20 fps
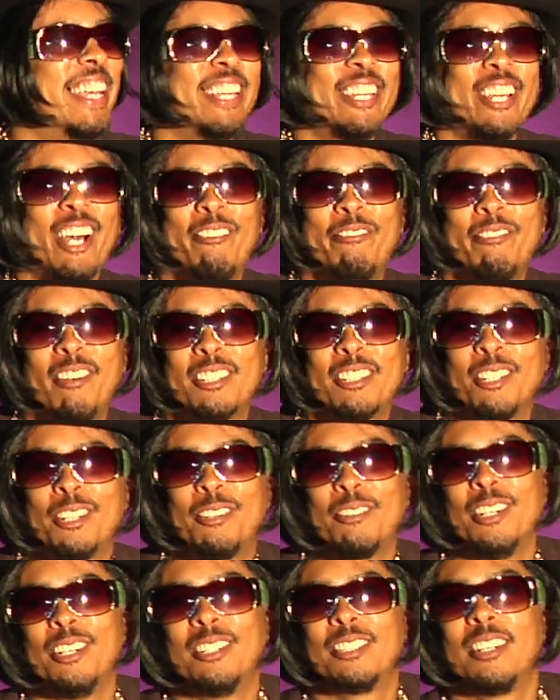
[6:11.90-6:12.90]
No, fuck the
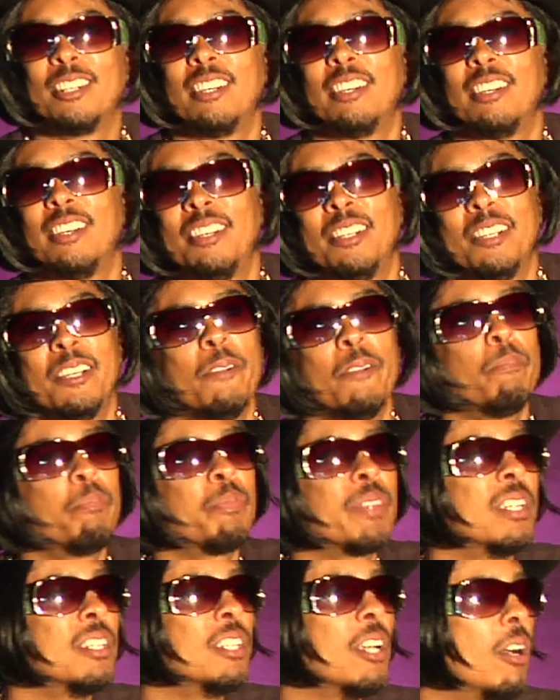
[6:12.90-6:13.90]
grills.
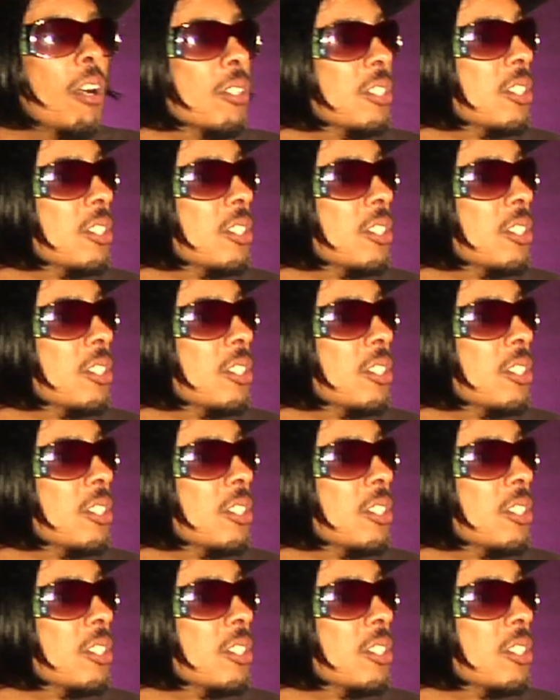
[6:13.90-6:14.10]
Yo,